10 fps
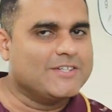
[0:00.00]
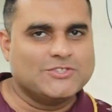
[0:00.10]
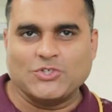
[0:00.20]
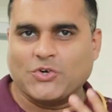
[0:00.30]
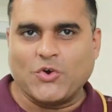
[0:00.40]

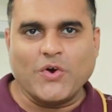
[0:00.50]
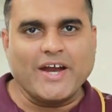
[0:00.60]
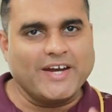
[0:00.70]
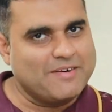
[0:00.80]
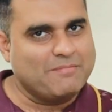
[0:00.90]
So go
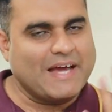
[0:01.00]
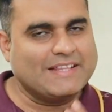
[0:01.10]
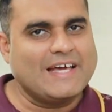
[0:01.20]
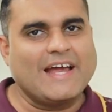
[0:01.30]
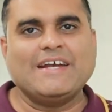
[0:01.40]
ahead and buy
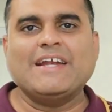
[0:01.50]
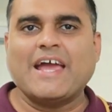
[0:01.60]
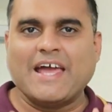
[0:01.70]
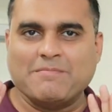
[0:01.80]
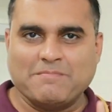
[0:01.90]
that
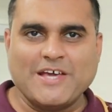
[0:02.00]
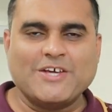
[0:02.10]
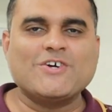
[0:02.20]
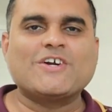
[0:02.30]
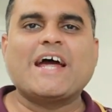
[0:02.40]
and
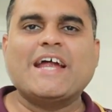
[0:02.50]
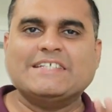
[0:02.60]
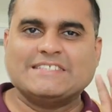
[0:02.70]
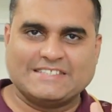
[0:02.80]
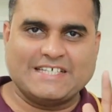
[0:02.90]
make your
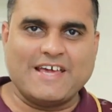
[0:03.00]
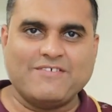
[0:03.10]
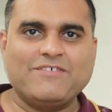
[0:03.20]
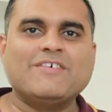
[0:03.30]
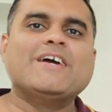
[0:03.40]
ride
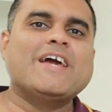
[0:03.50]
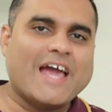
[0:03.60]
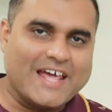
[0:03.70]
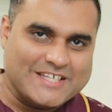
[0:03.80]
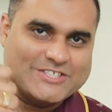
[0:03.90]
safe
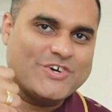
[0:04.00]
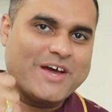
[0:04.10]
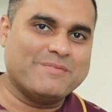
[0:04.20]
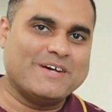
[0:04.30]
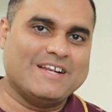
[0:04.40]
and
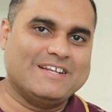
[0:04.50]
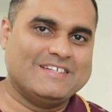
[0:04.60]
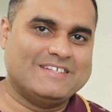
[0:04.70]
enjoyable.